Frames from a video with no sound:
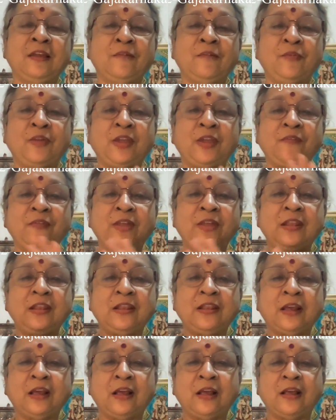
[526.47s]
we
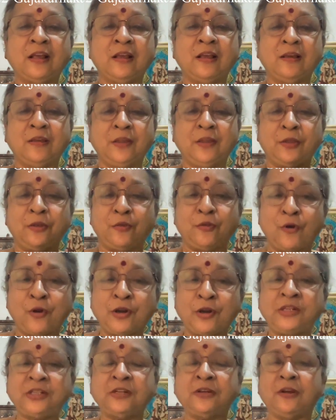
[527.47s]
will
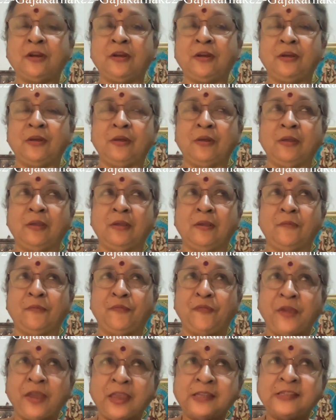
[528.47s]
not
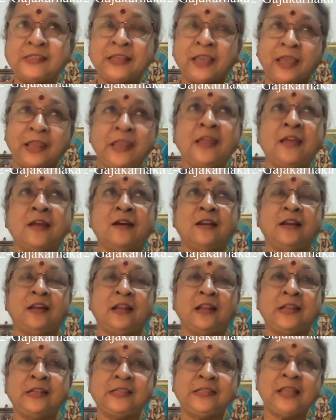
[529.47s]
face any
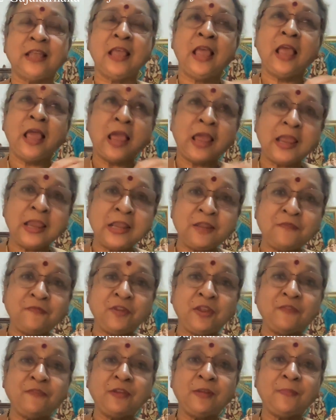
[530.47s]
hurdles and
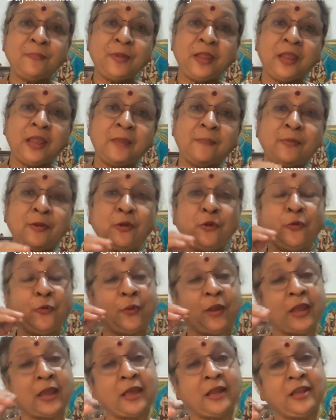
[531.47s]
we will be able to
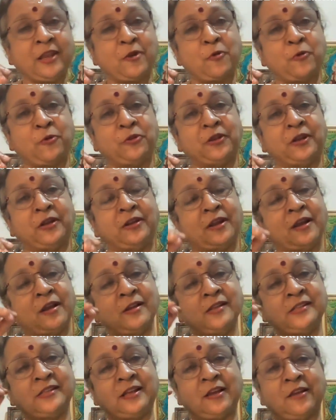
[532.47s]
carry out the
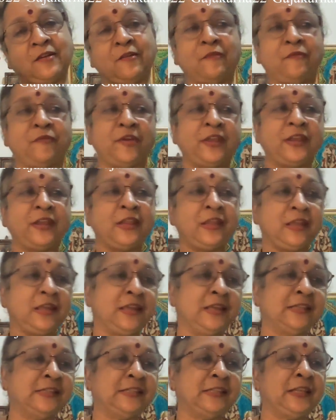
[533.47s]
task very
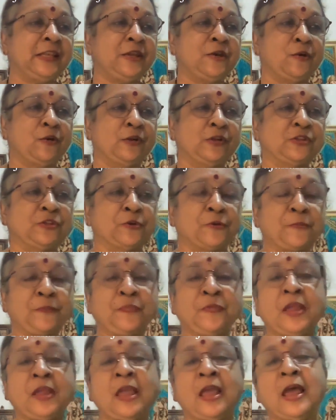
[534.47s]
easily also.
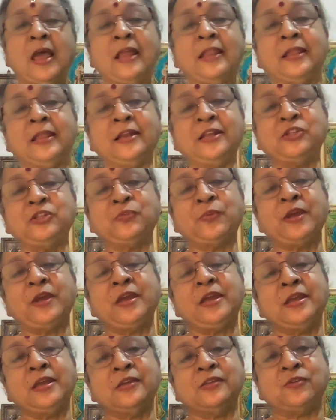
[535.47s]
And that is why
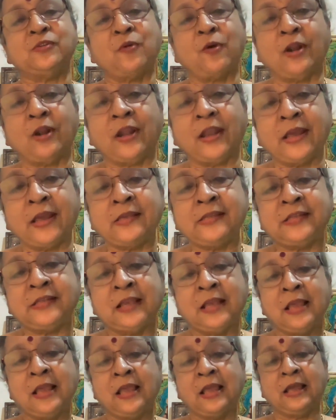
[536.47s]
he is called as
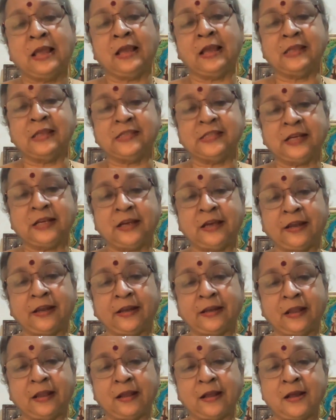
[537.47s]

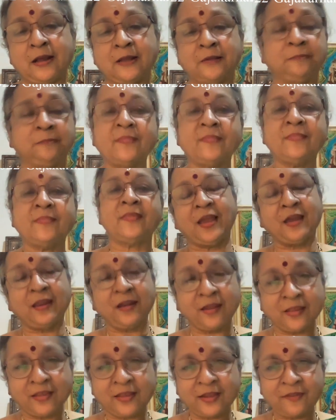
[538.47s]
Gajakarnaka.
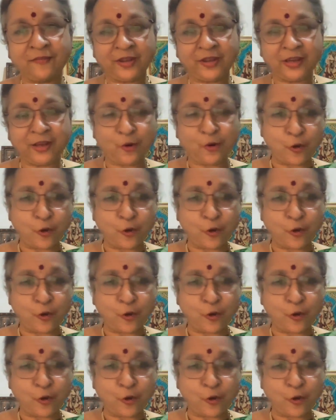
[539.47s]
Another very